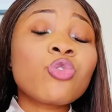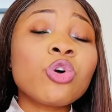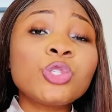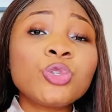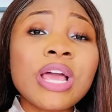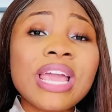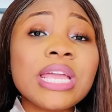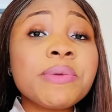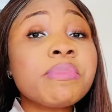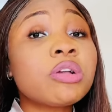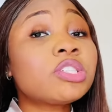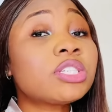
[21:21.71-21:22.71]
Go to their
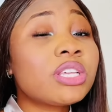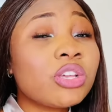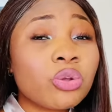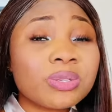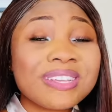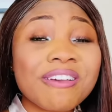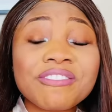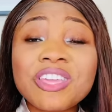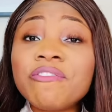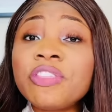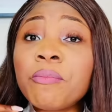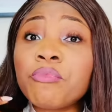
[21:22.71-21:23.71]
email, sell yourself,
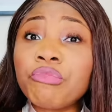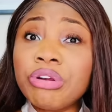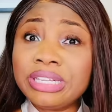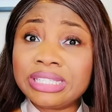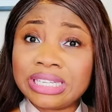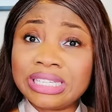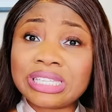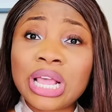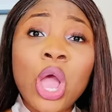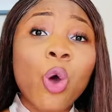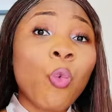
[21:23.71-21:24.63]
give them reasons